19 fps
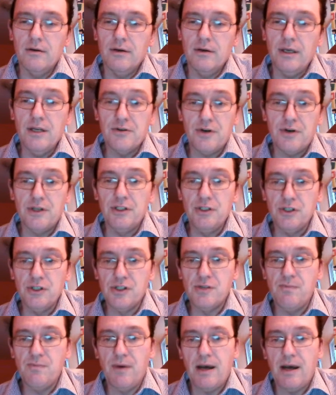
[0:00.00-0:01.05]

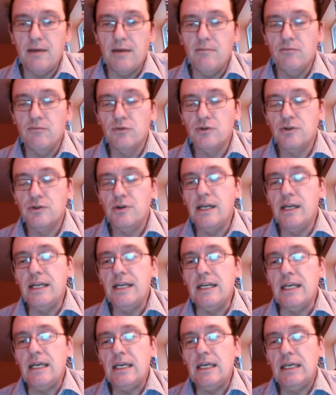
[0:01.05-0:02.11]
introduced by
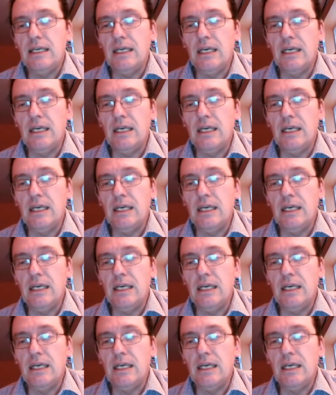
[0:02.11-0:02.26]
Mussolini